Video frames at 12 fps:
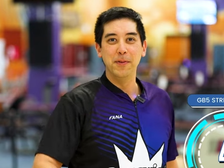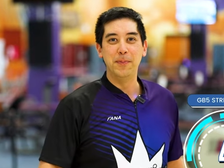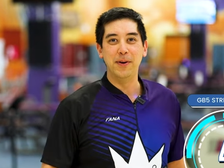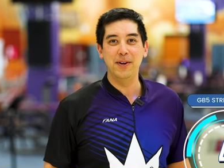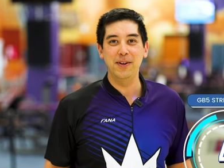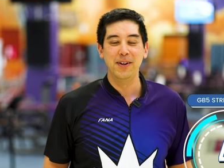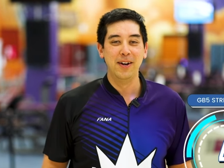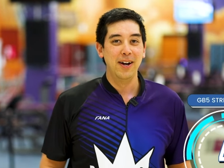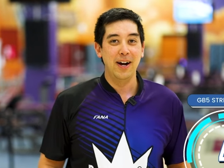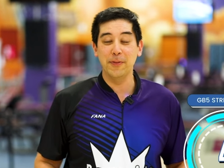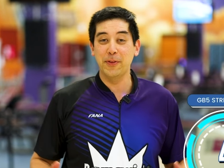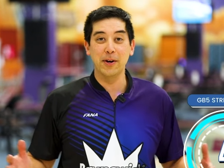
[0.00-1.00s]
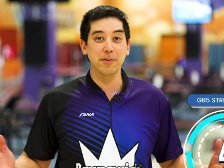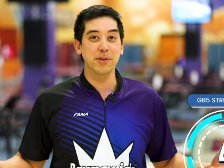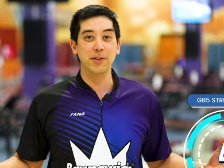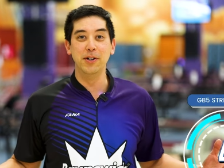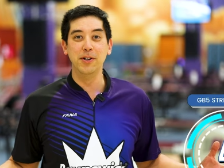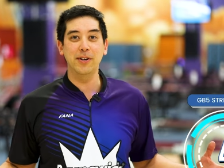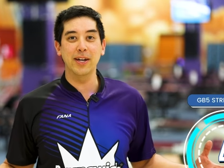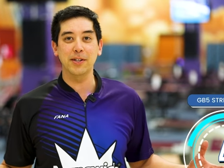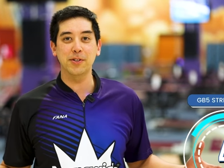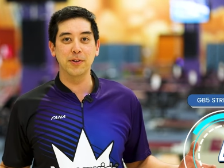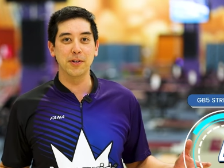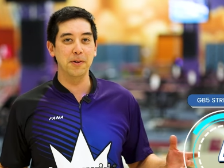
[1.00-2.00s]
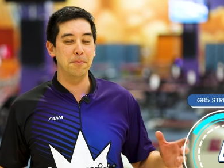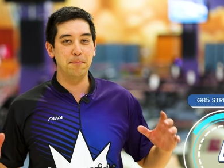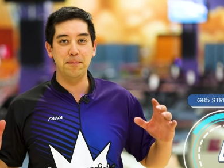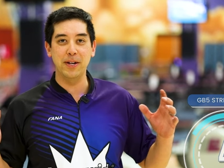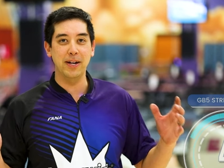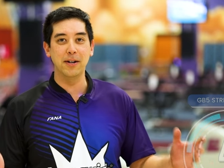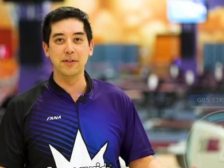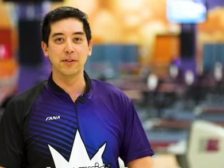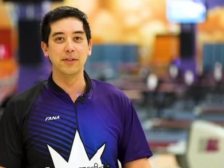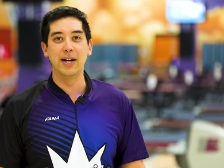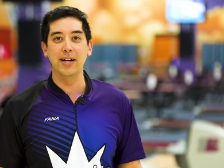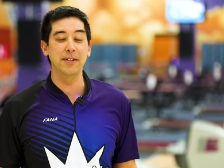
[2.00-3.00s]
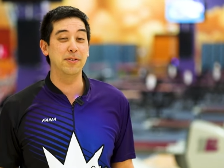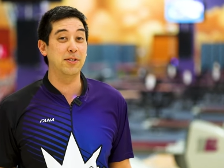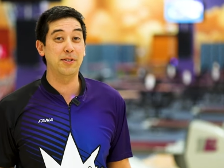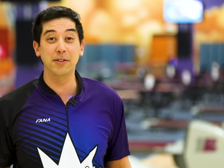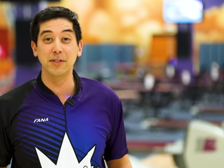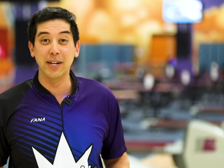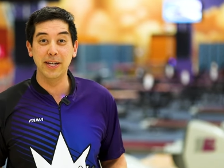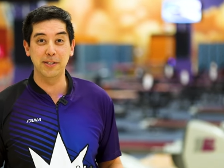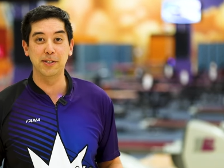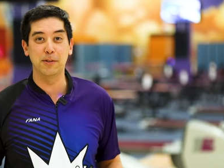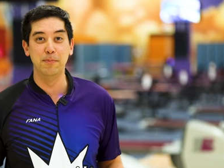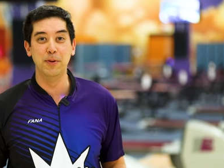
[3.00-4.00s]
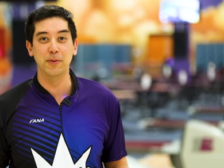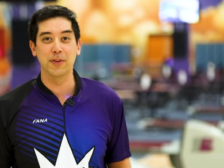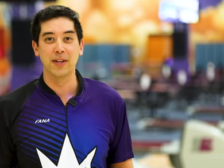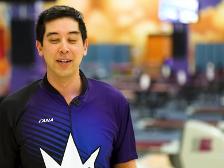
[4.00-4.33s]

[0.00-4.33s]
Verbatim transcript: the ball. I thought I was gonna hook extra, but it held the line and it was still nice and smooth.